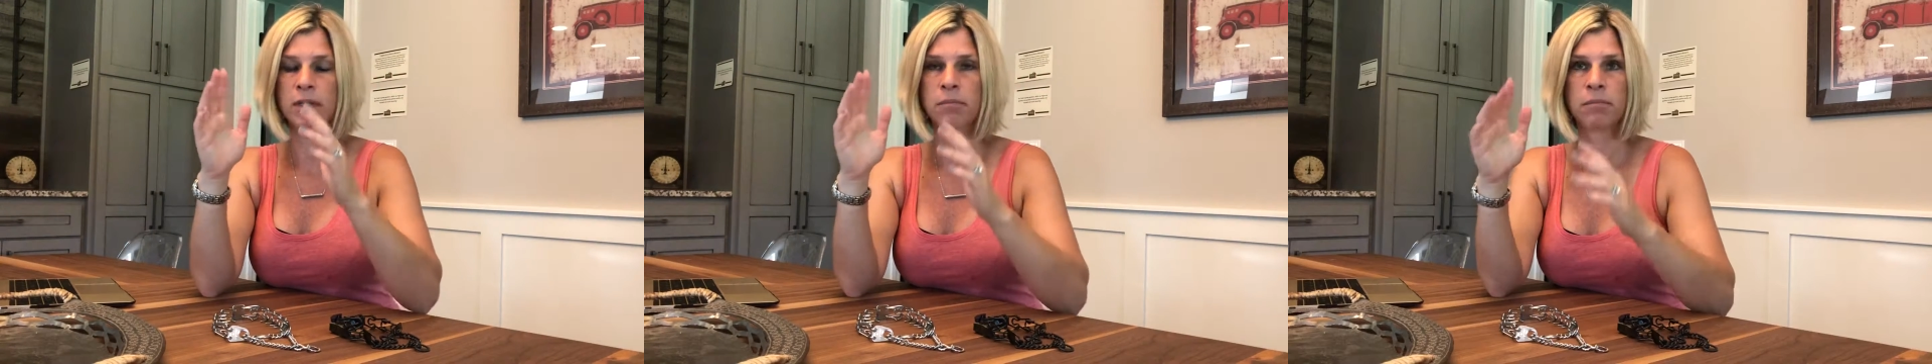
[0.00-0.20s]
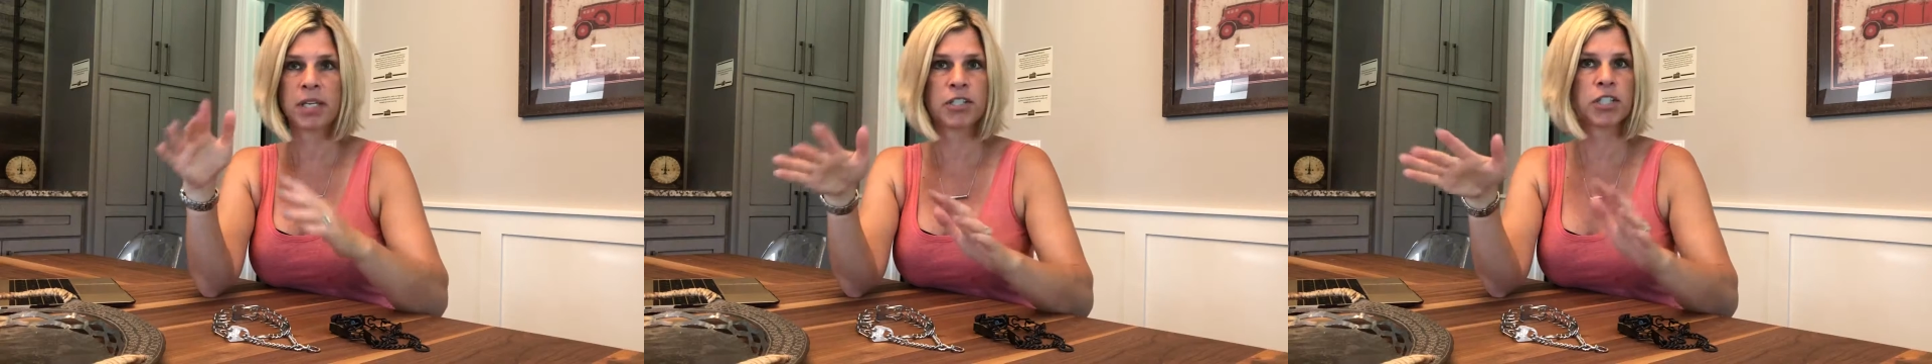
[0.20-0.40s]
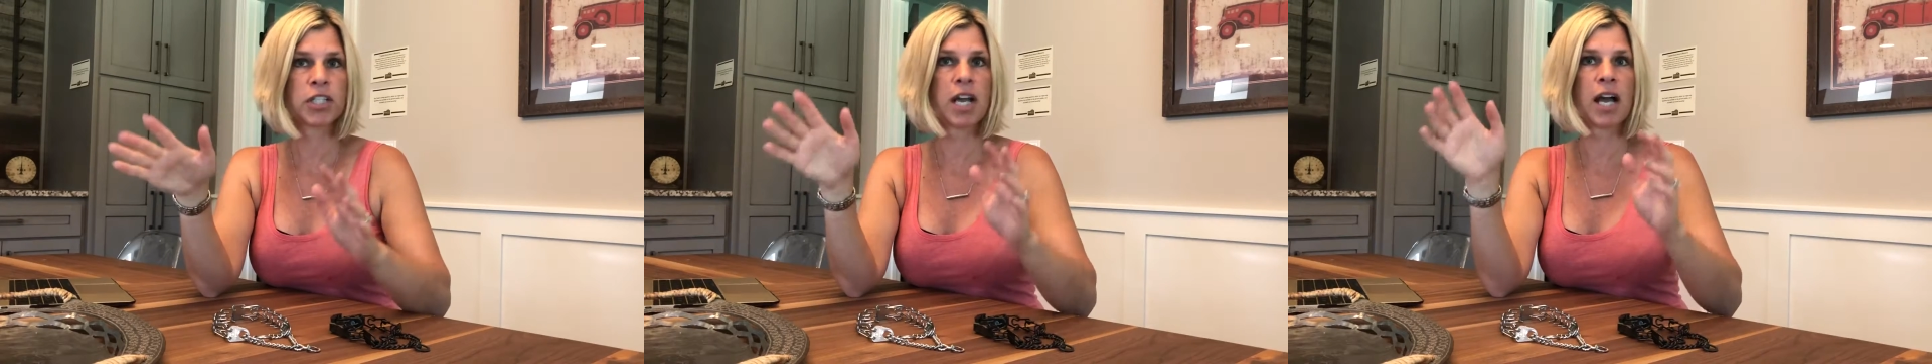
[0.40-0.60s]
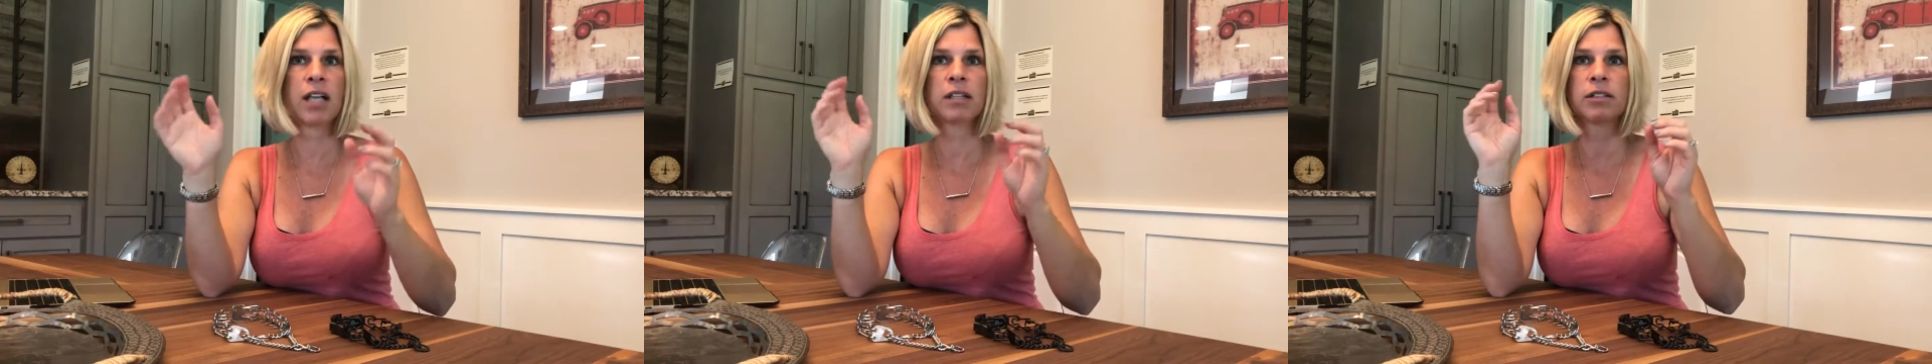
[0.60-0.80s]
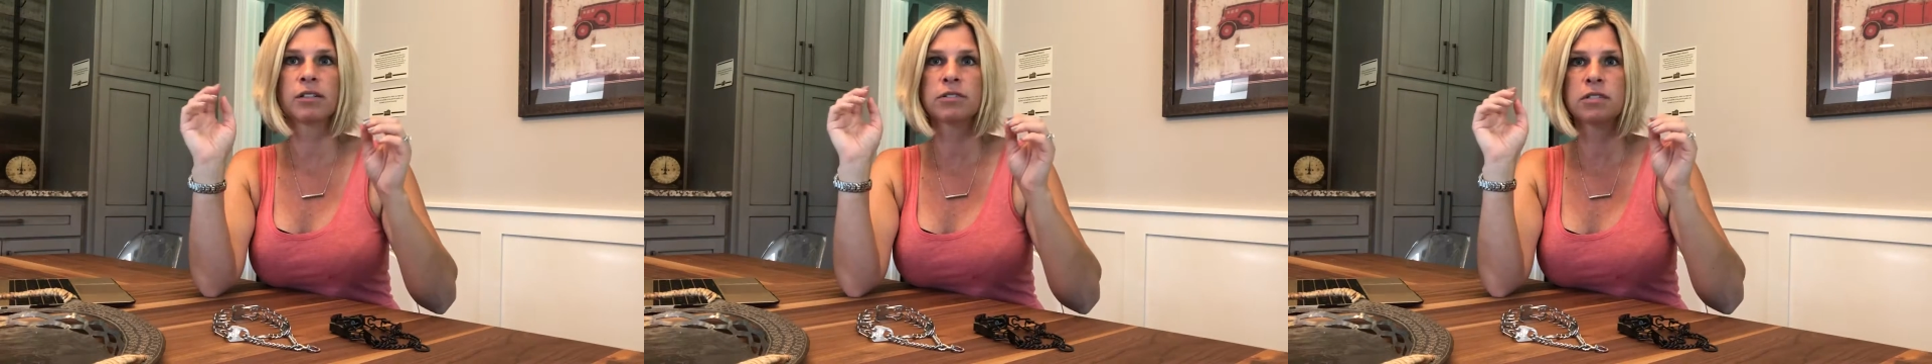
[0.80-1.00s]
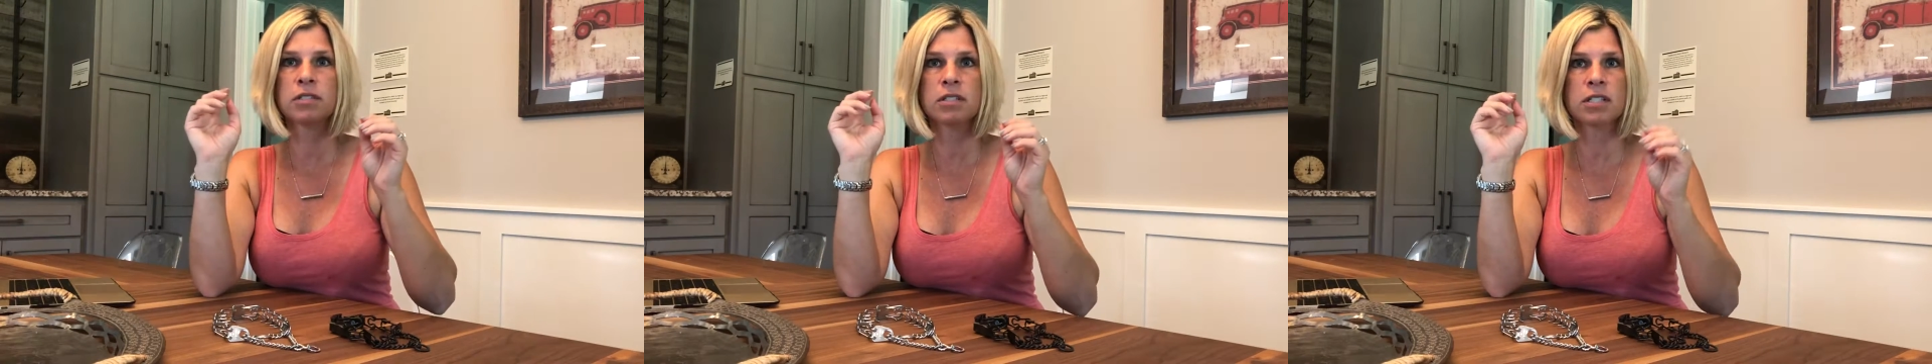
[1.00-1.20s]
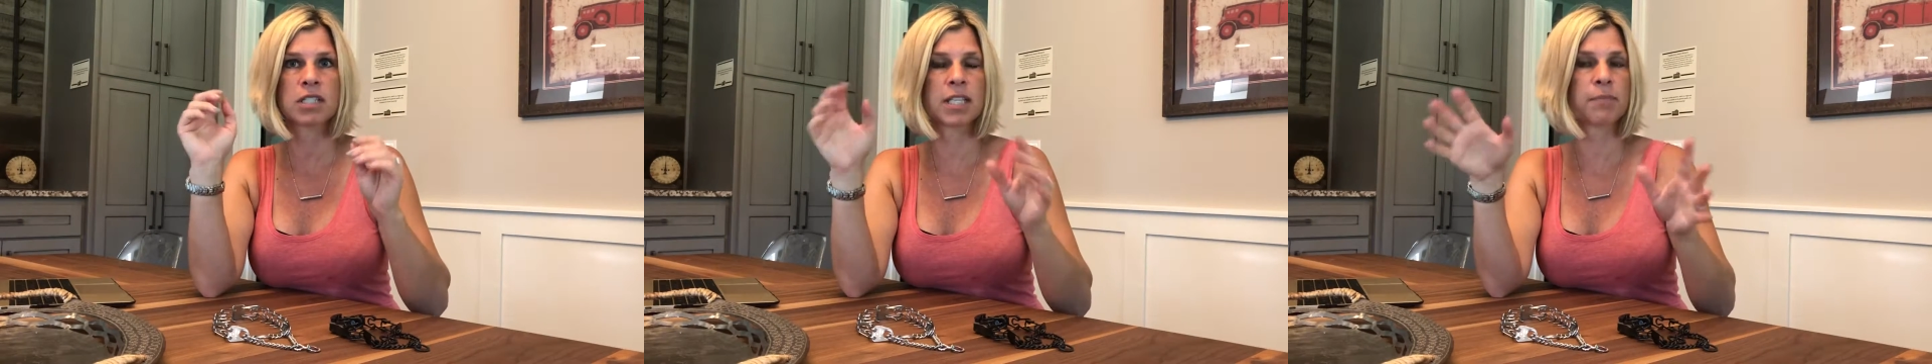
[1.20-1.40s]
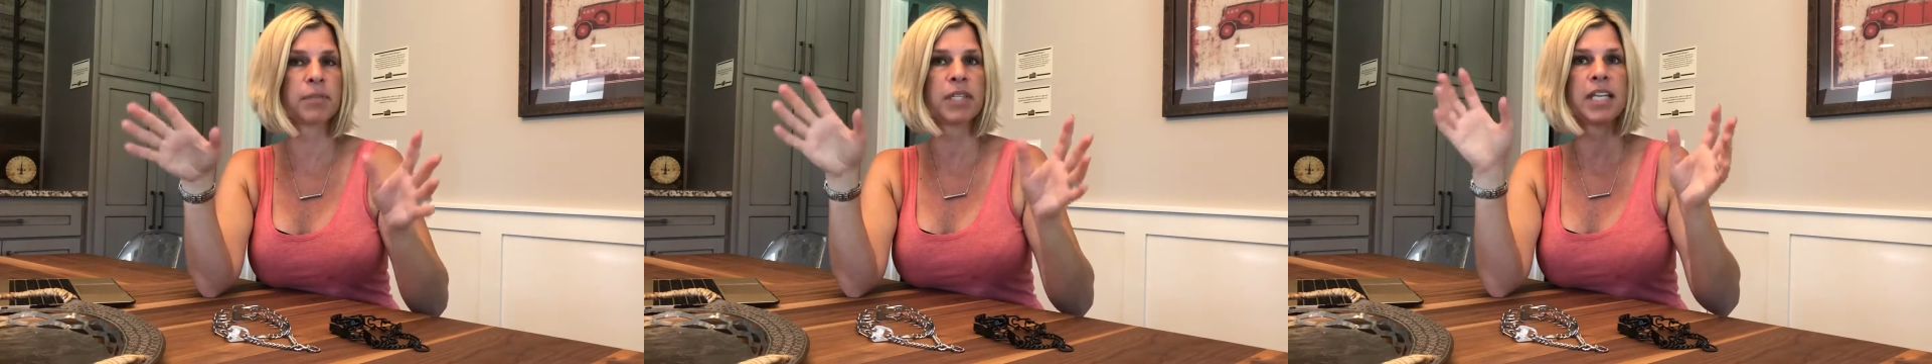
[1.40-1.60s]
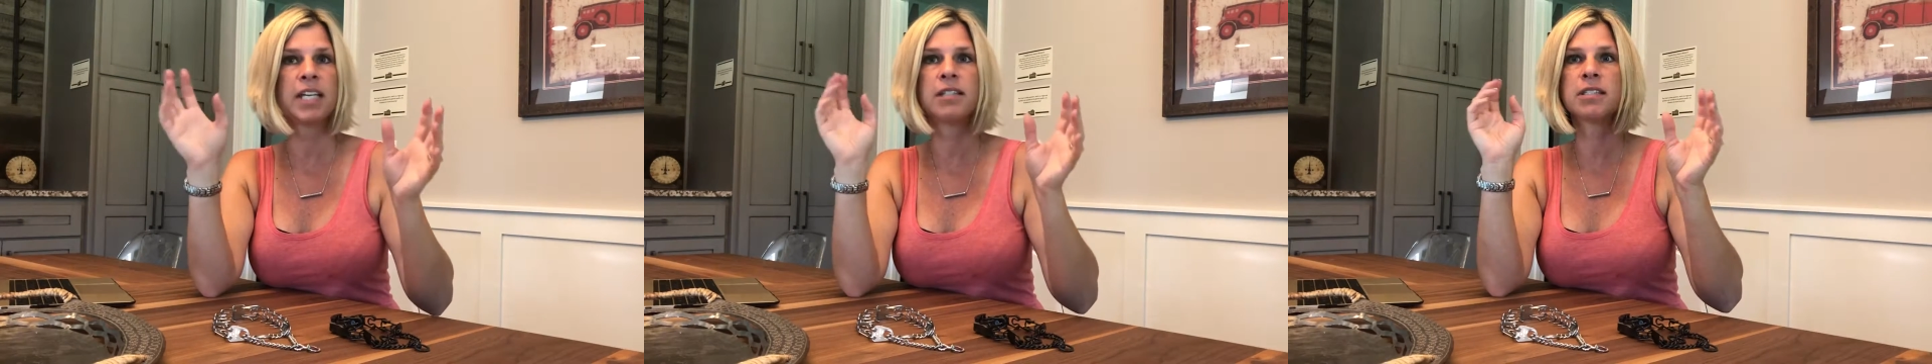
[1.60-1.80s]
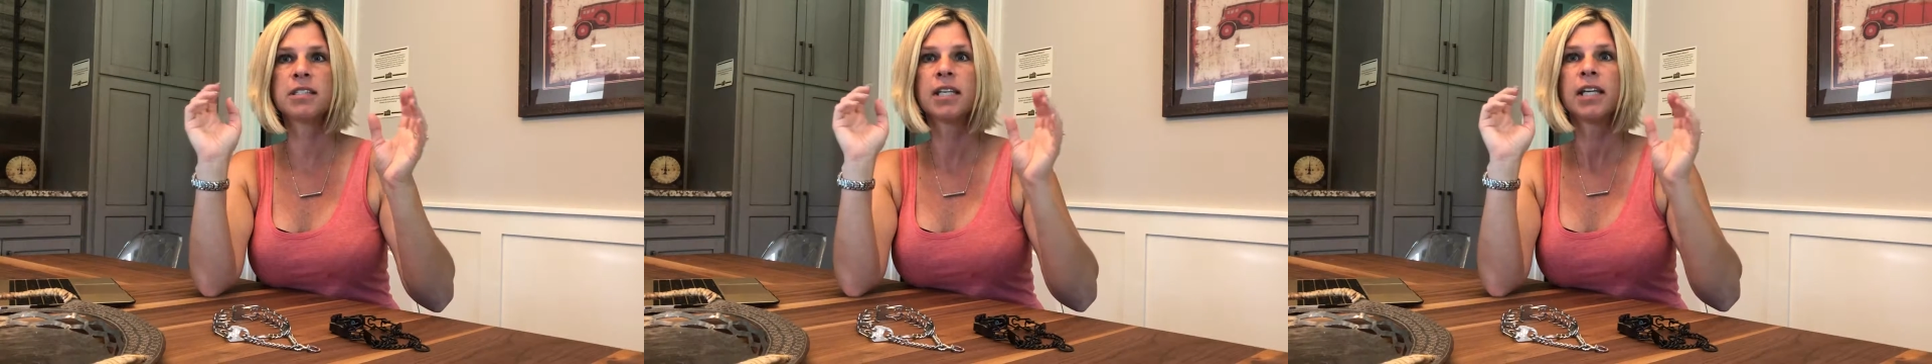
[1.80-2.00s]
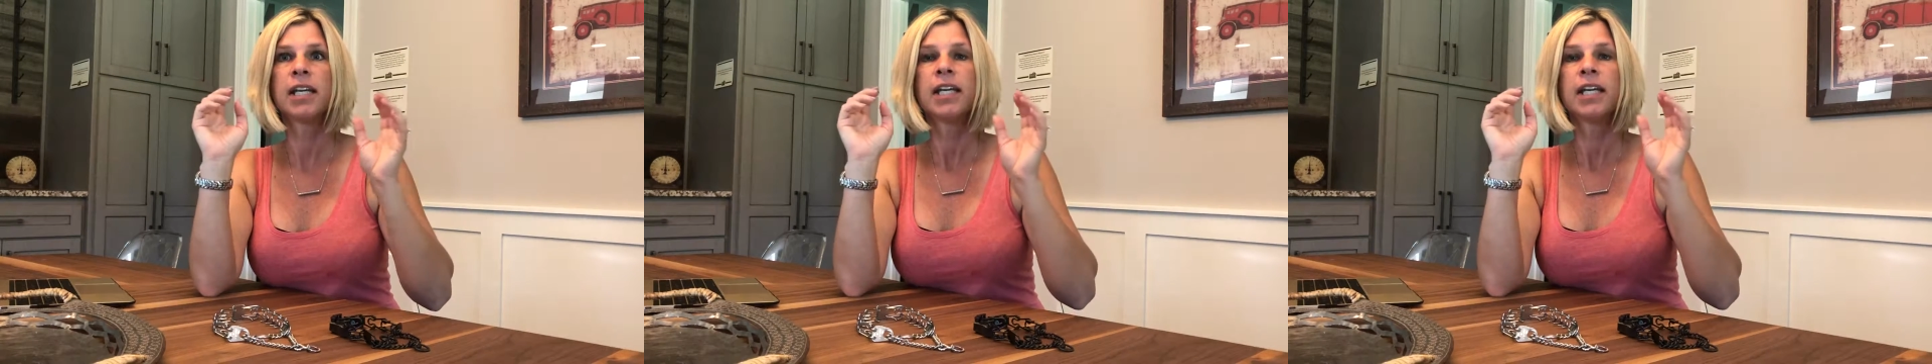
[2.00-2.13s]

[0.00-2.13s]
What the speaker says: pinch collars, slip leads.